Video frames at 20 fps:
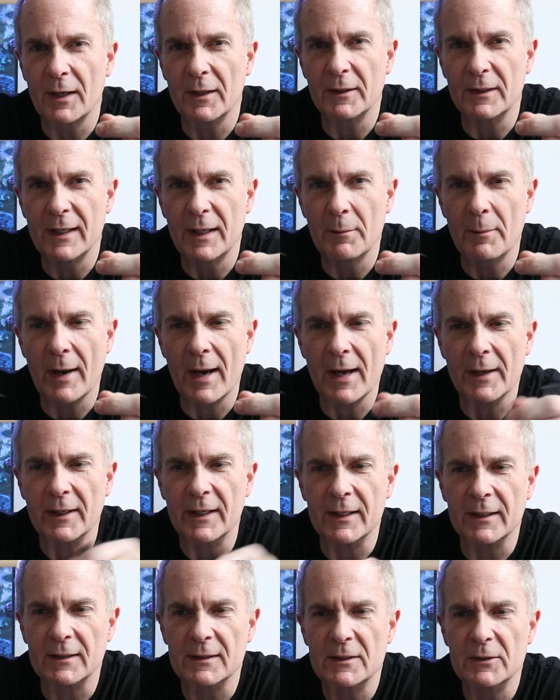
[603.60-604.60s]
uh, nib on
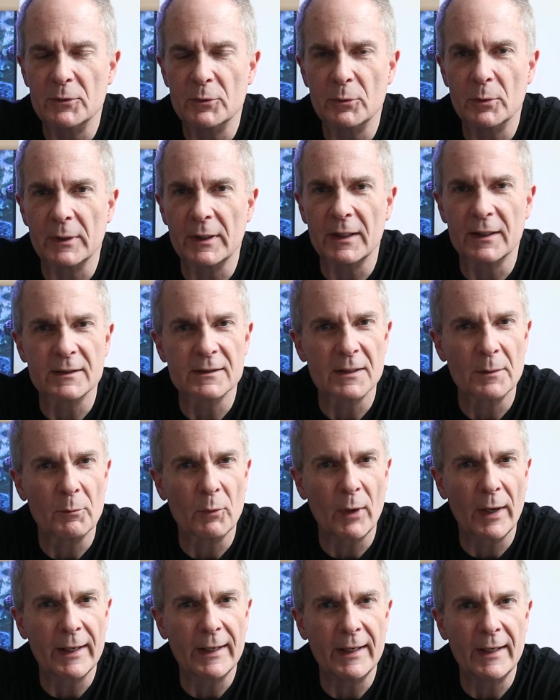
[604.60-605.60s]
it to get some
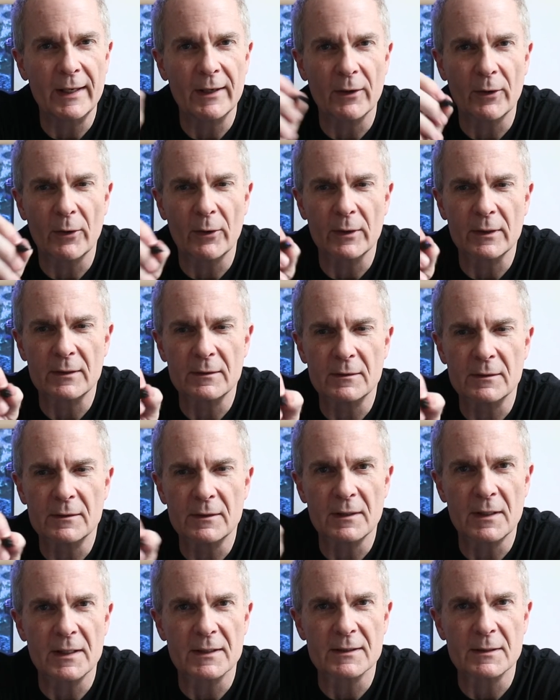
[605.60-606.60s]
writing or
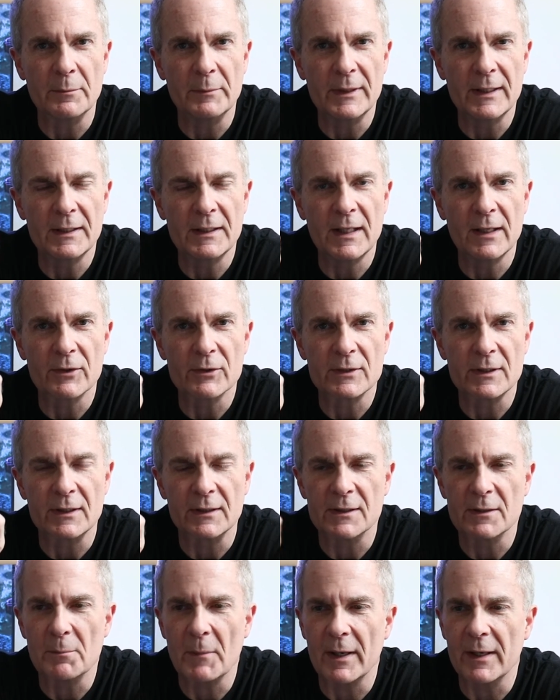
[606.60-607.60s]
get some details
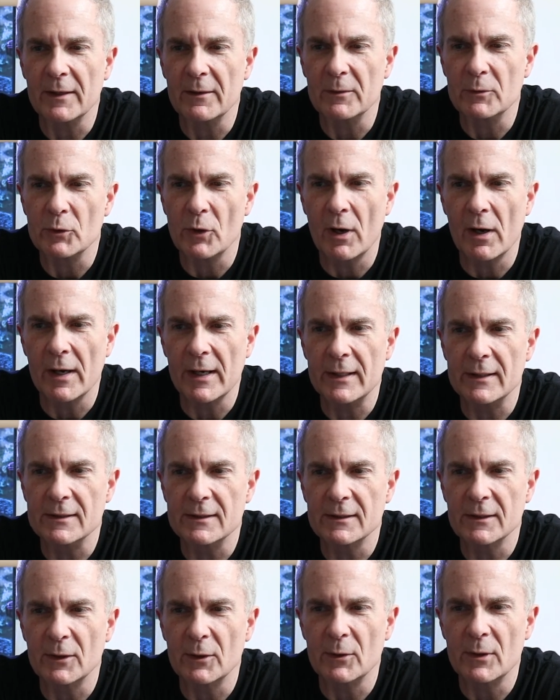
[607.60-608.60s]
into my drawing.
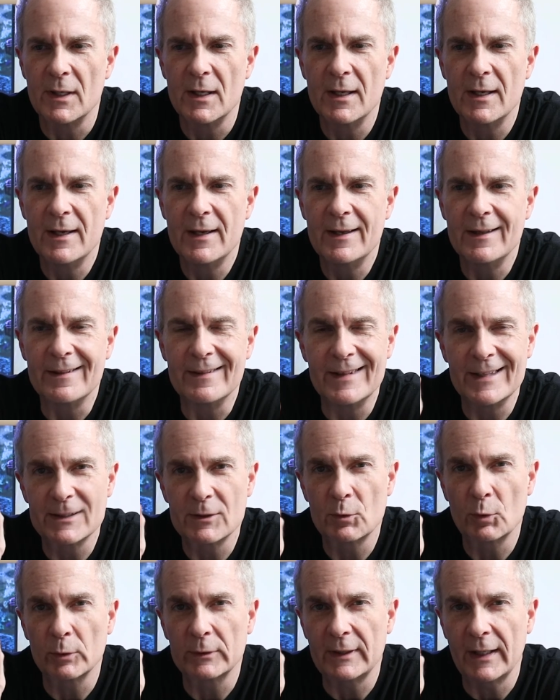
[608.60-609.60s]
So.
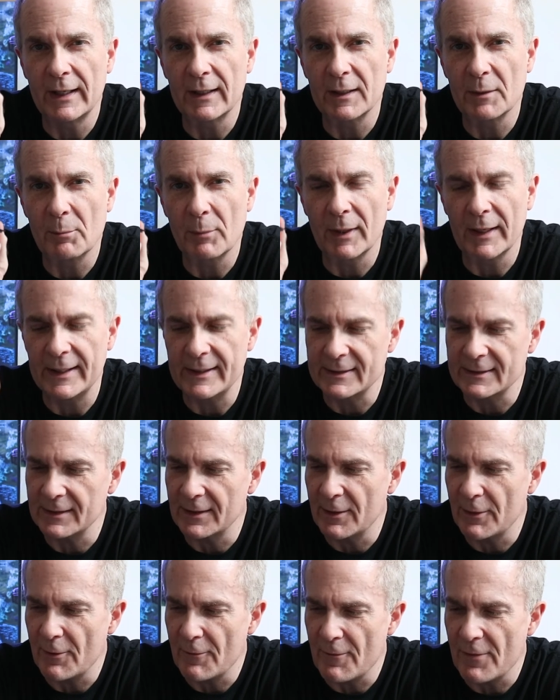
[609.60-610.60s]
This will take the place
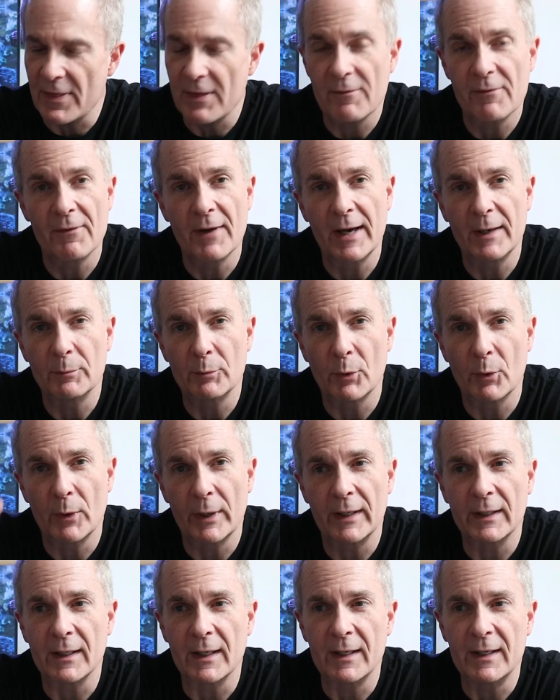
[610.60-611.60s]
of the fine
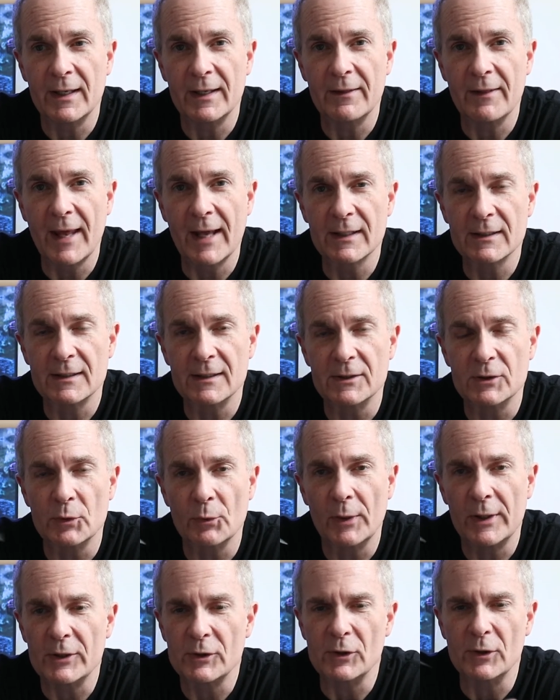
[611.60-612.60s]
point in that
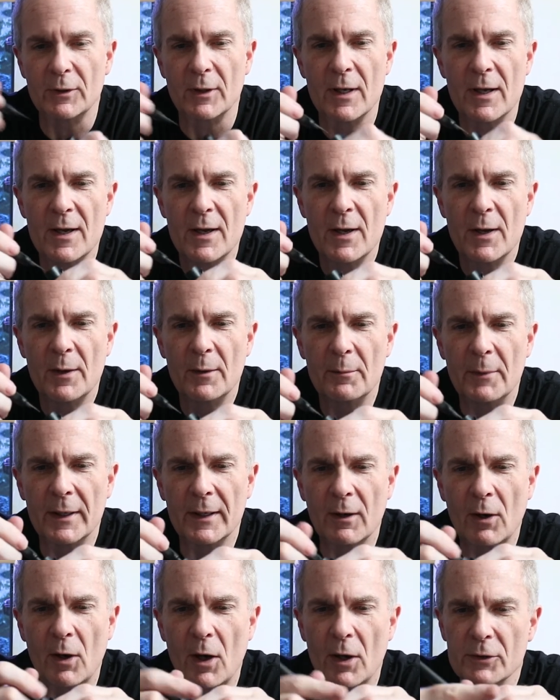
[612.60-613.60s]
situation,
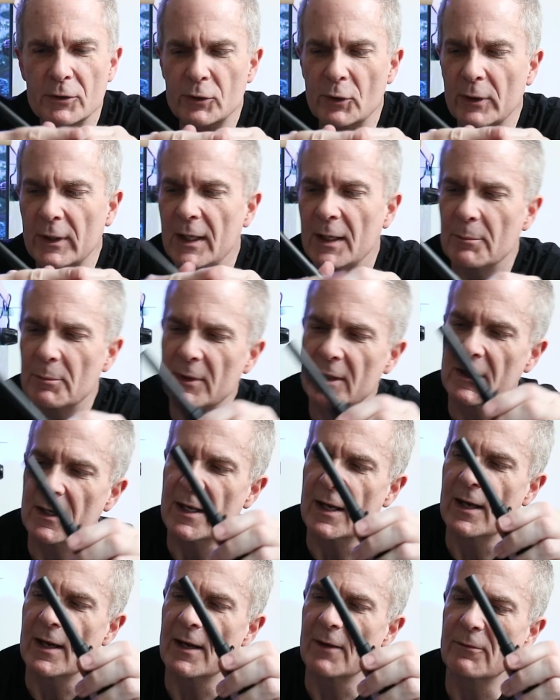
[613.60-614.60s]
but I'll also keep
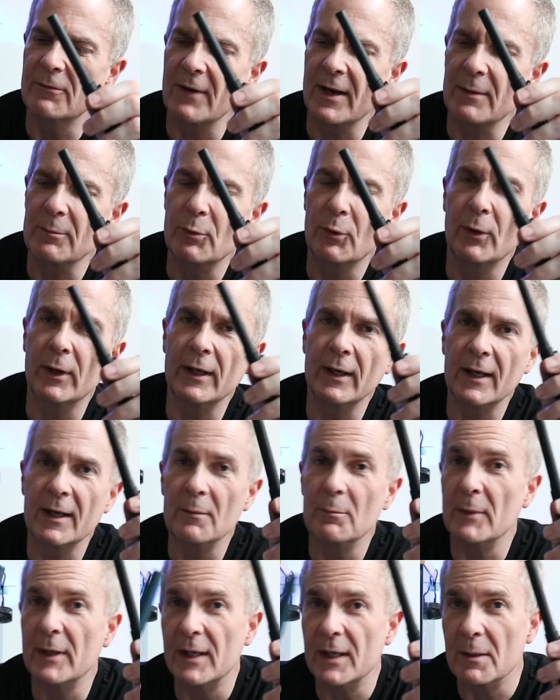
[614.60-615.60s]
the uh, fine point
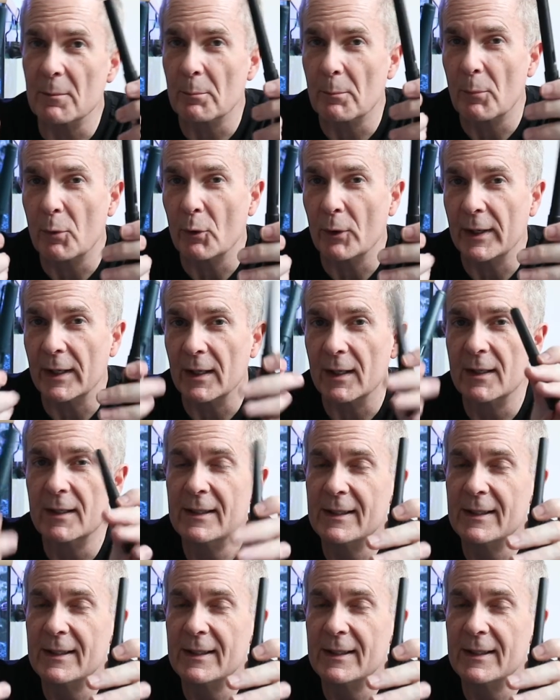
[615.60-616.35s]
and medium point